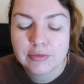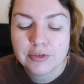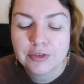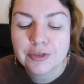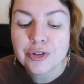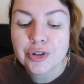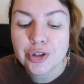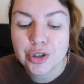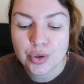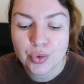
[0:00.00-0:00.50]

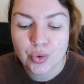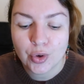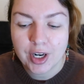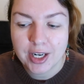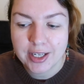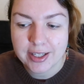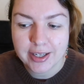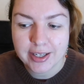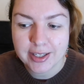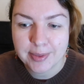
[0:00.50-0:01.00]
for sure
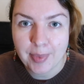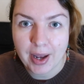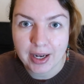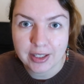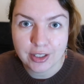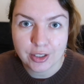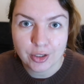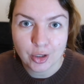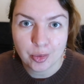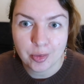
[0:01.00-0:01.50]
is
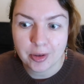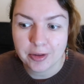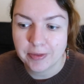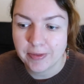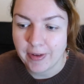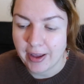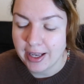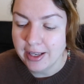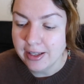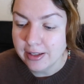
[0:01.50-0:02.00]
expected on my
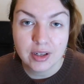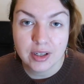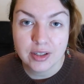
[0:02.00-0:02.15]
face.